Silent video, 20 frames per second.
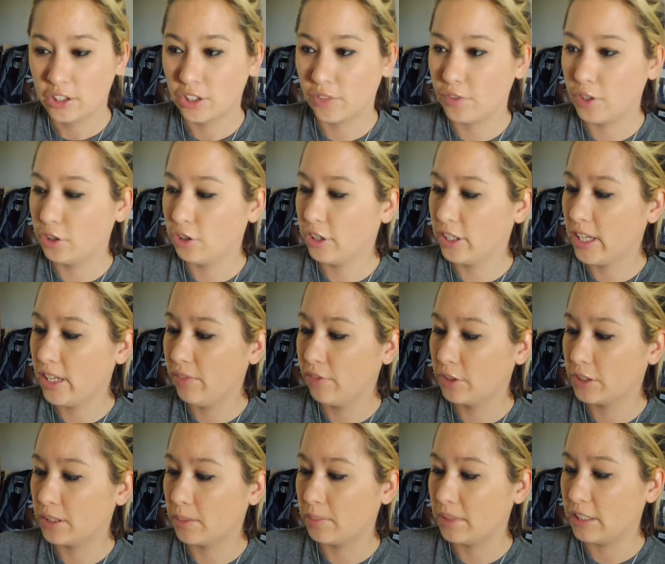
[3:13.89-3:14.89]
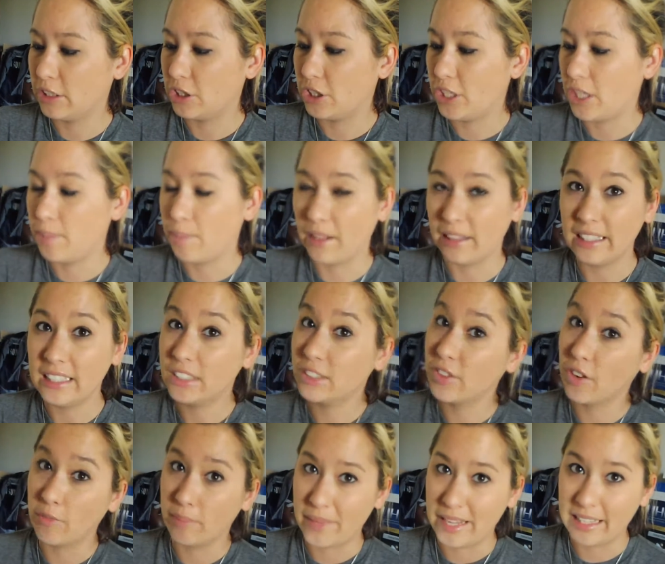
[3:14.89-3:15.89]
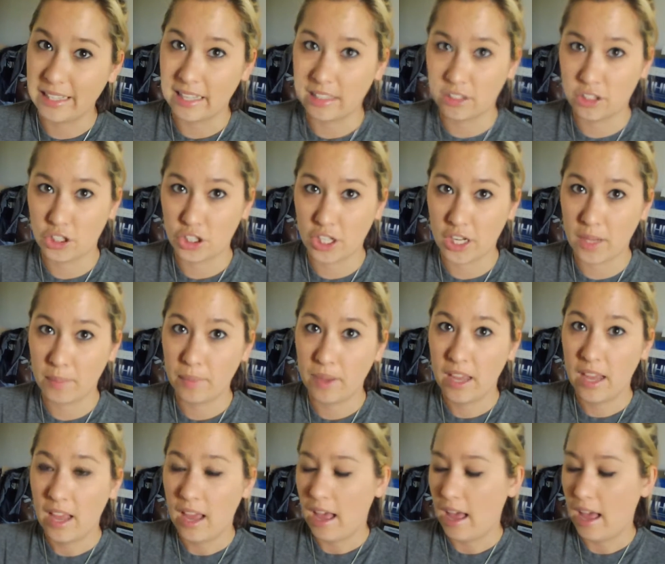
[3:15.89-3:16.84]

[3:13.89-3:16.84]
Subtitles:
So if you're looking for something cheap, at least for me that's cheap,